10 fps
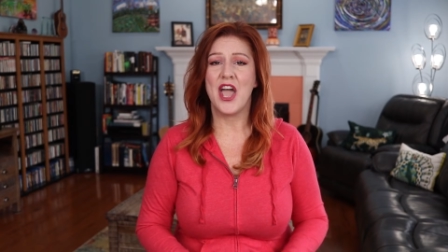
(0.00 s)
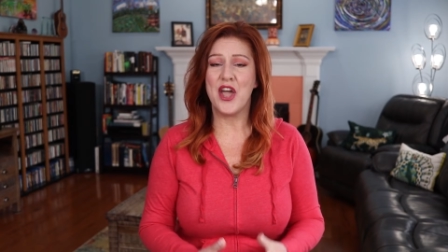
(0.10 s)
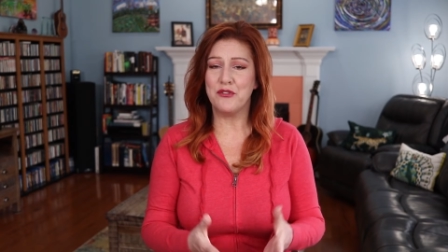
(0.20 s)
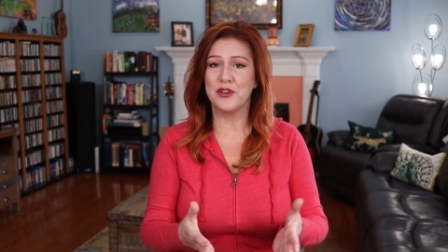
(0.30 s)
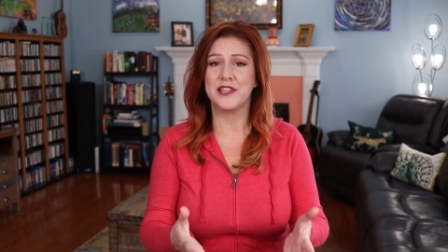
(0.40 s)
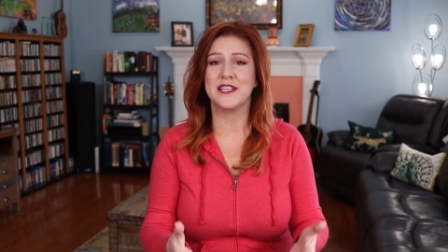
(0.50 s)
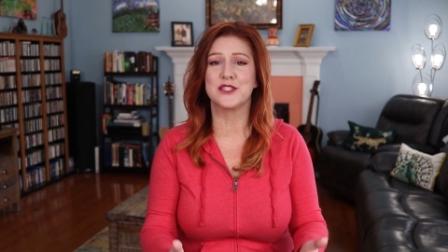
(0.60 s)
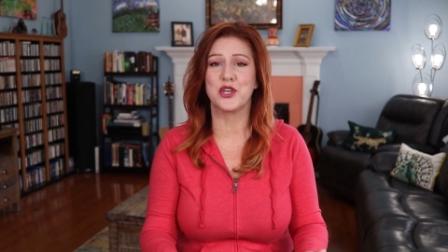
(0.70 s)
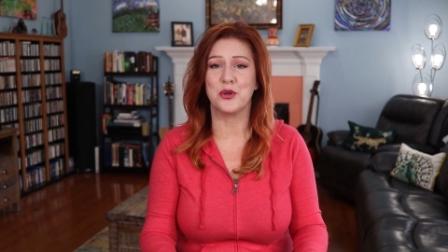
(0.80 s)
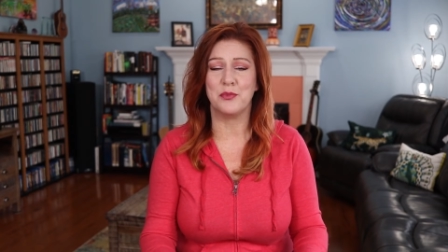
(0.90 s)

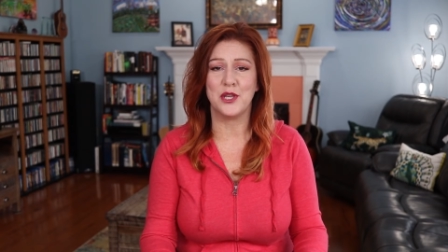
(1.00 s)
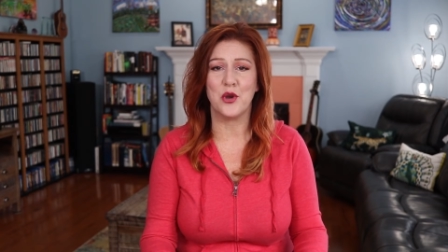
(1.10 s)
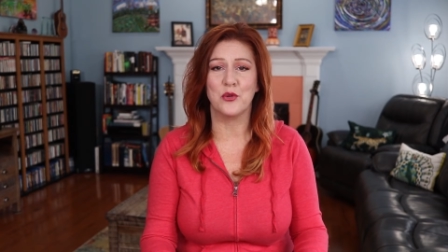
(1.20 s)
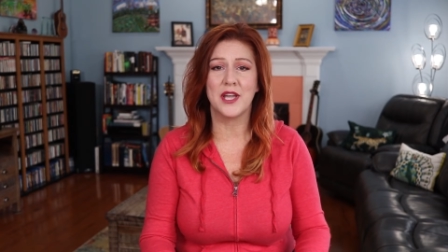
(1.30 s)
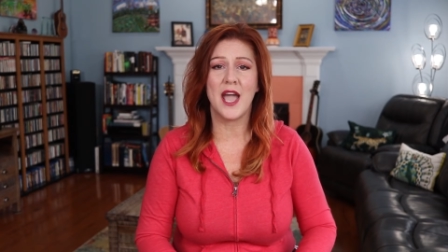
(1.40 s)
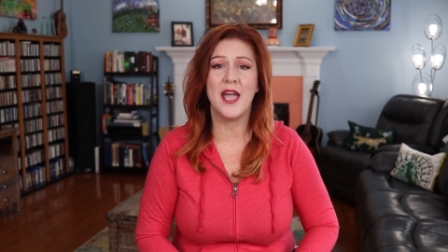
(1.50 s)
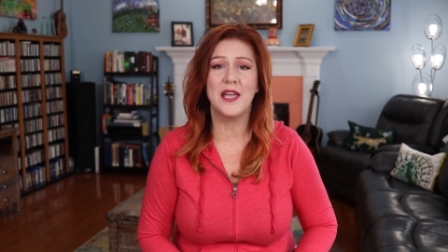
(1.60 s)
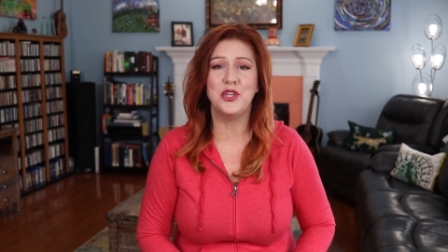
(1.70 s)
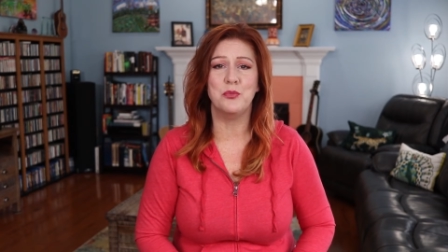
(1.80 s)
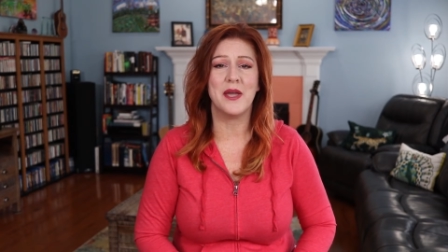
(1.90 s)
Everything's going to be okay.
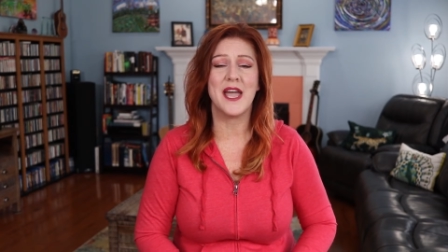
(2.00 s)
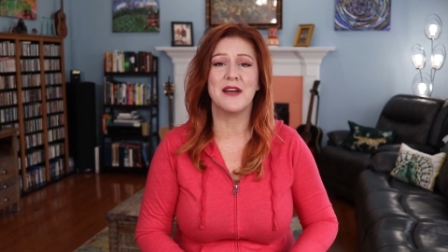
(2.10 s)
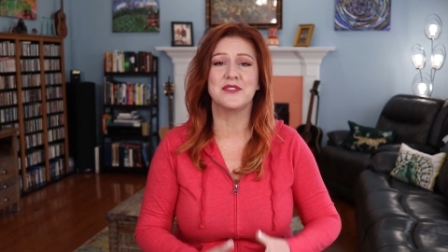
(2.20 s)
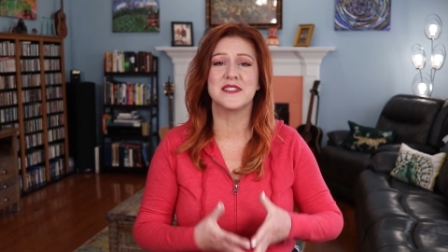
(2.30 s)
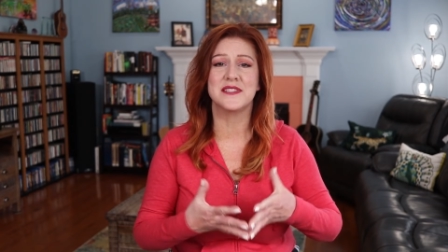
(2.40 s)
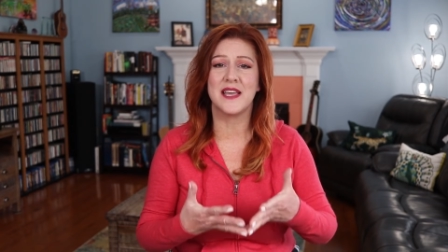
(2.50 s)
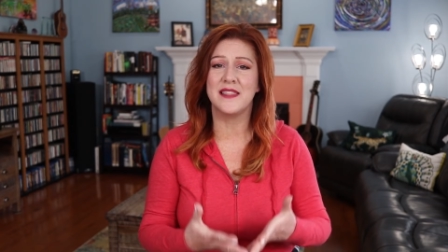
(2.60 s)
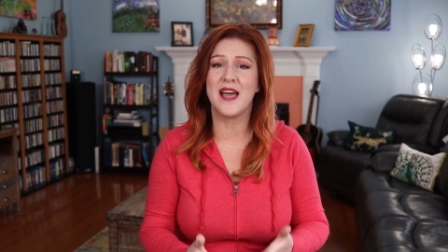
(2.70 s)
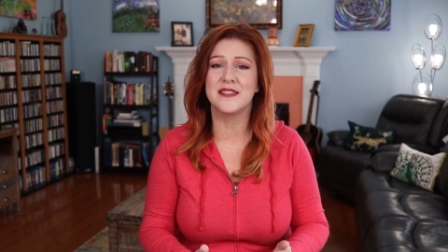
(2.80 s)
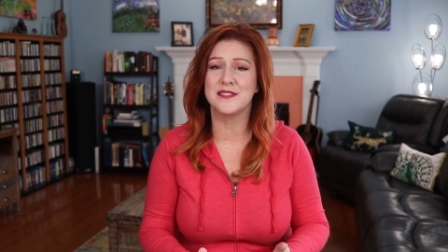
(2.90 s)
You may have to say
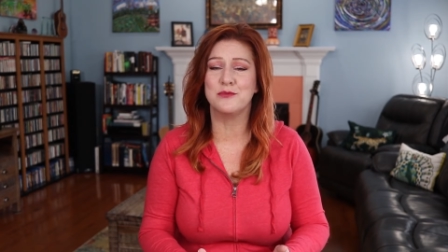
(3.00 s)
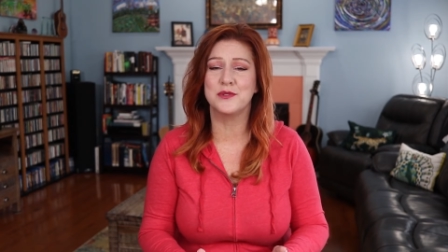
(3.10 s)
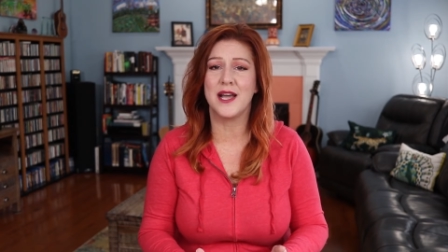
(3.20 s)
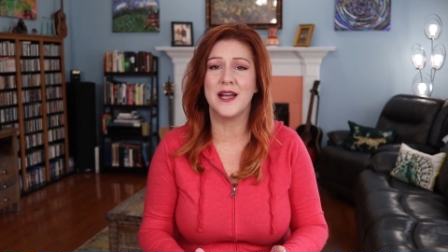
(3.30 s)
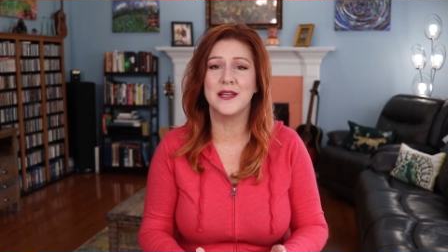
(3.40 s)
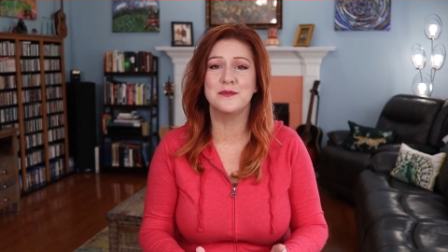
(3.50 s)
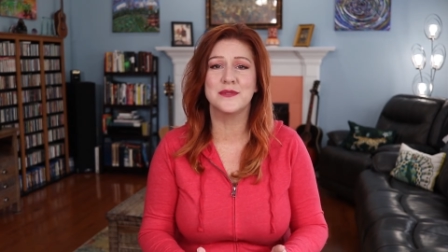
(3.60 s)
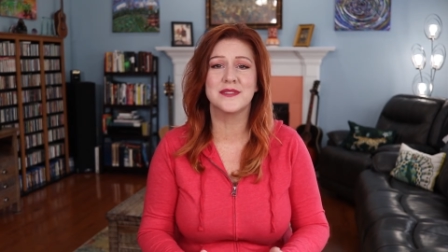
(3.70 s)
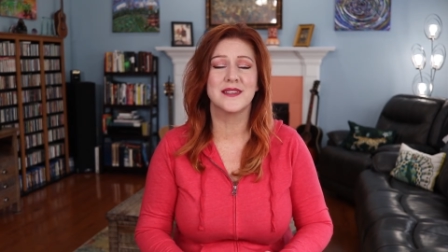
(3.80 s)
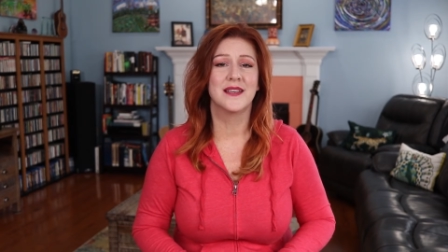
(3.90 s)
that sometimes.